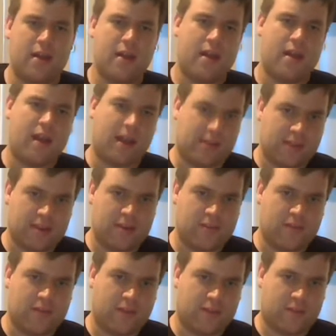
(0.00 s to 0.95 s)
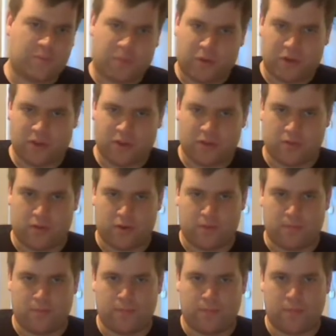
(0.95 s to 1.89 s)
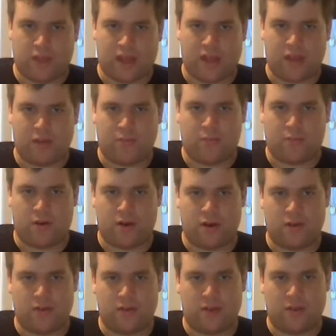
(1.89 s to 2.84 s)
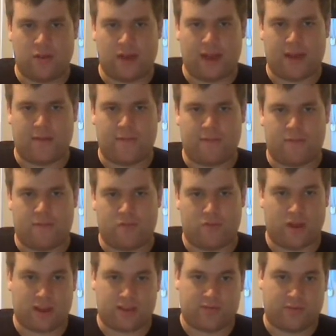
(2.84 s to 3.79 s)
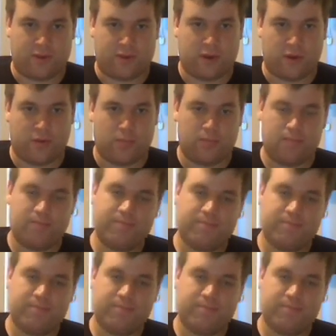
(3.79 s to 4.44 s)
And then you've got the boiler room, where you have Rick's phone